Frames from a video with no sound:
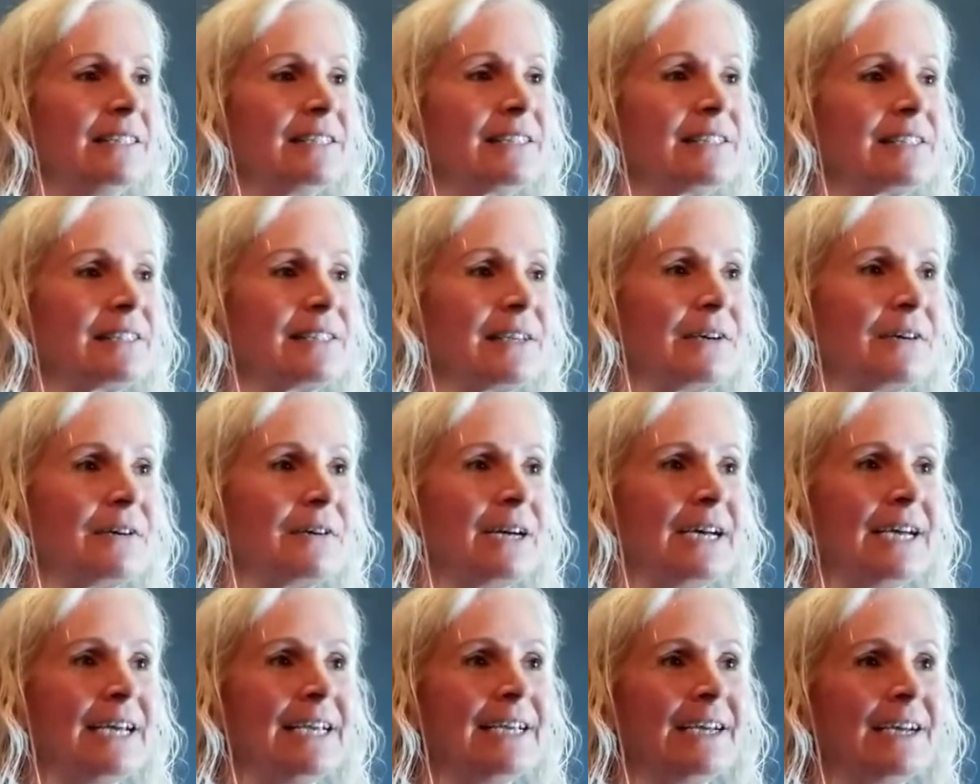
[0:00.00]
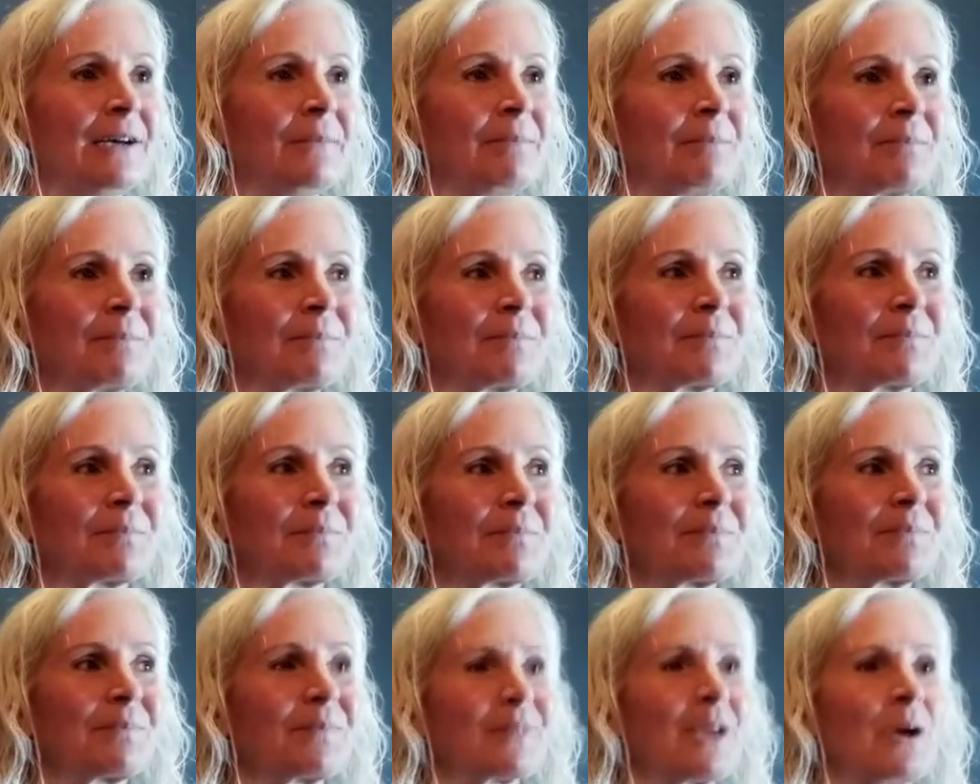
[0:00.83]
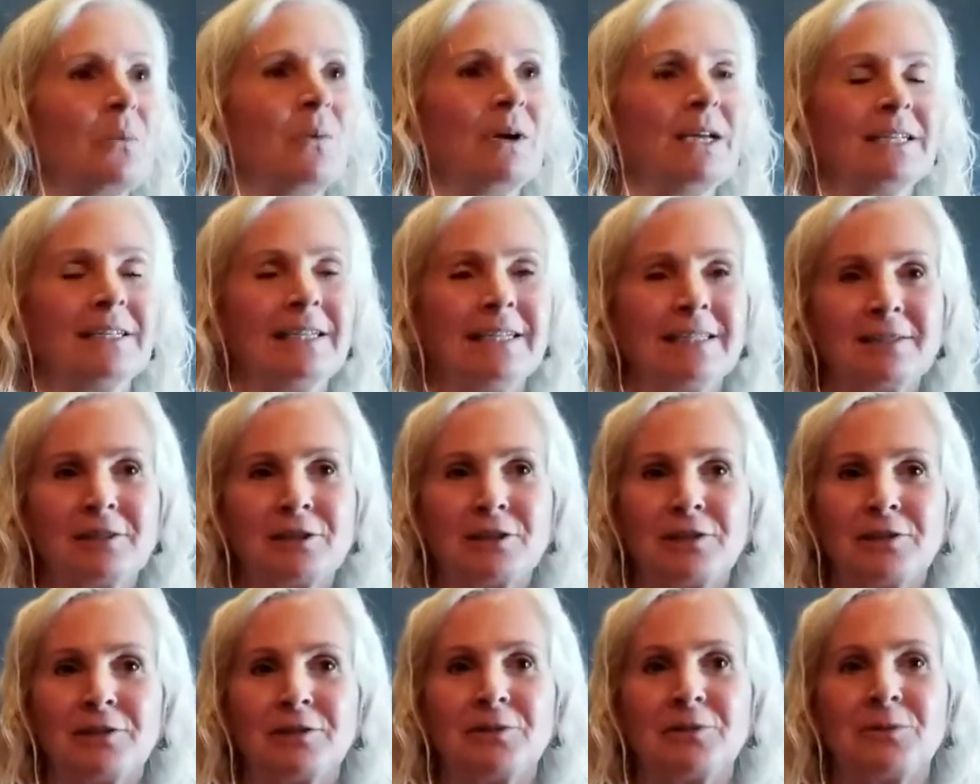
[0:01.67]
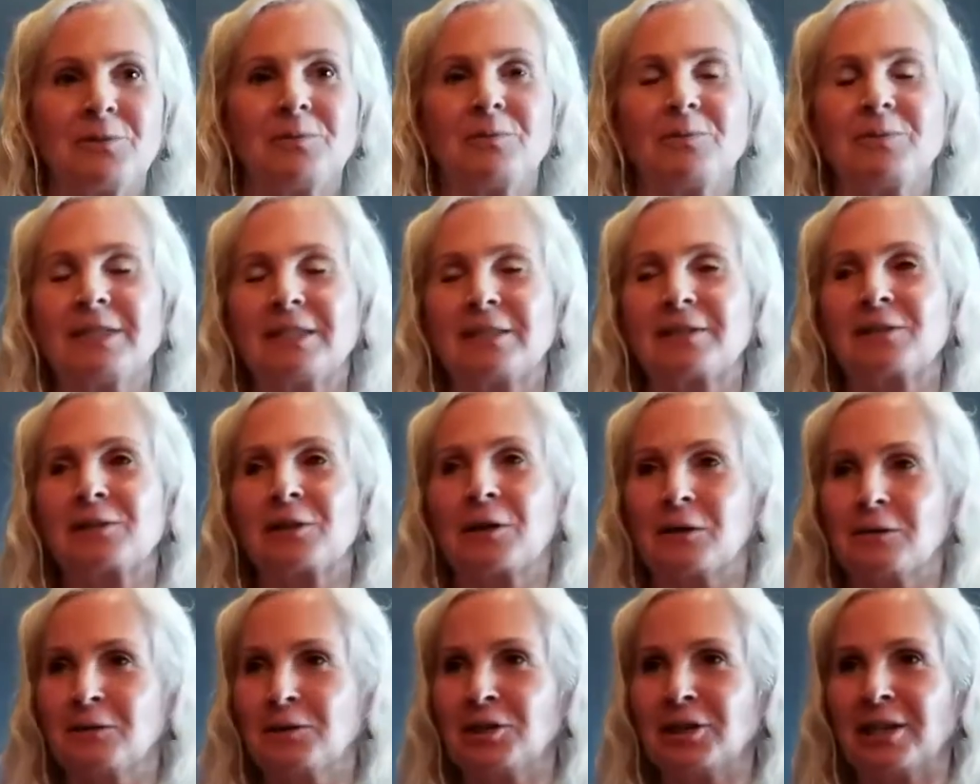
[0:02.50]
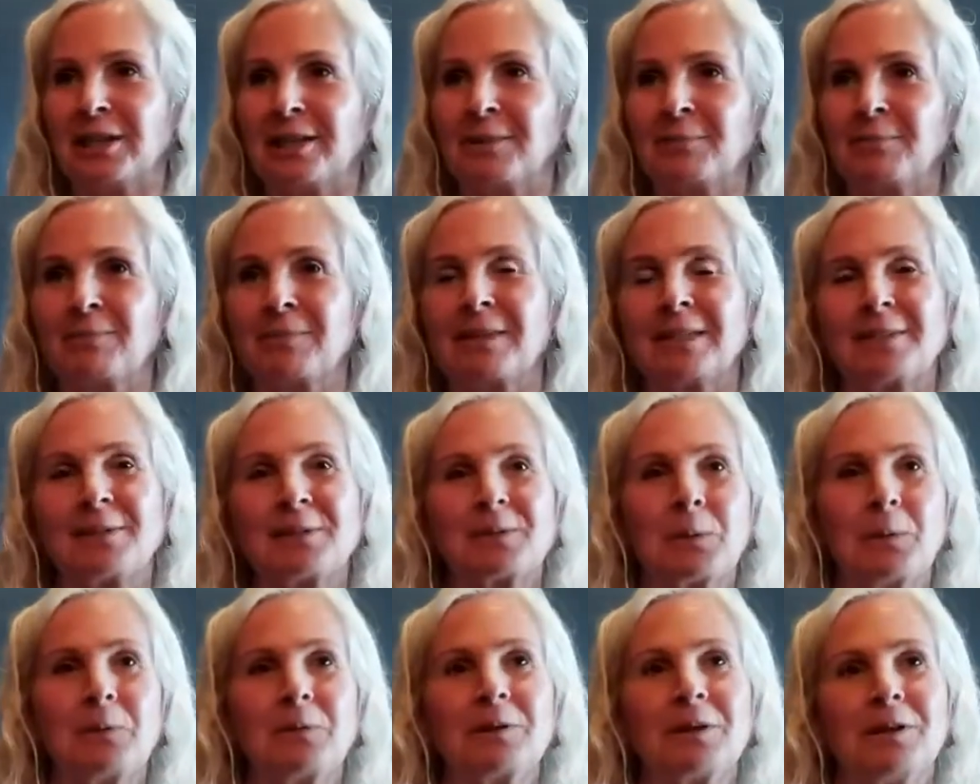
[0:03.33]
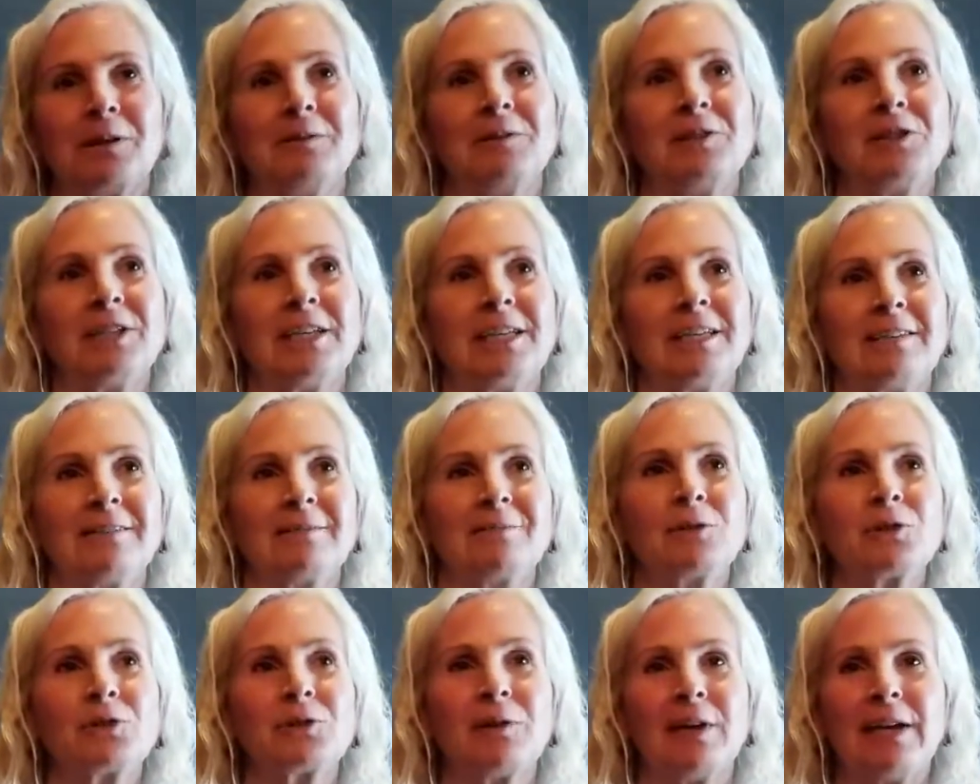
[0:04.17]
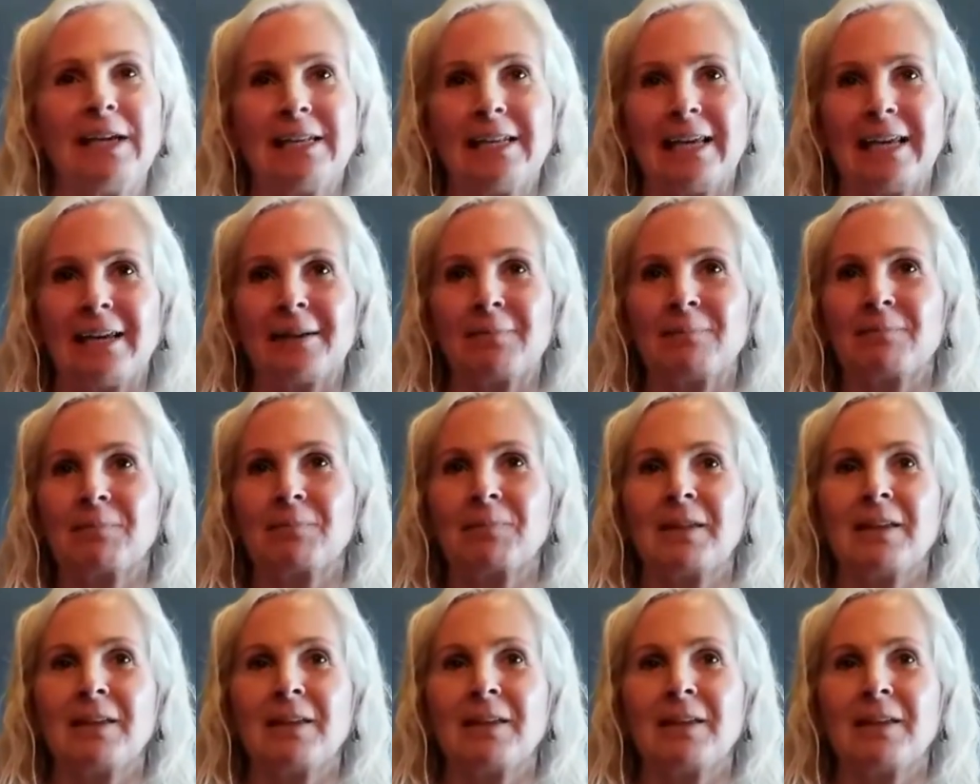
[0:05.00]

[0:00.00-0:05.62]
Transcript: So I I went into this coaching, this soul coaching training,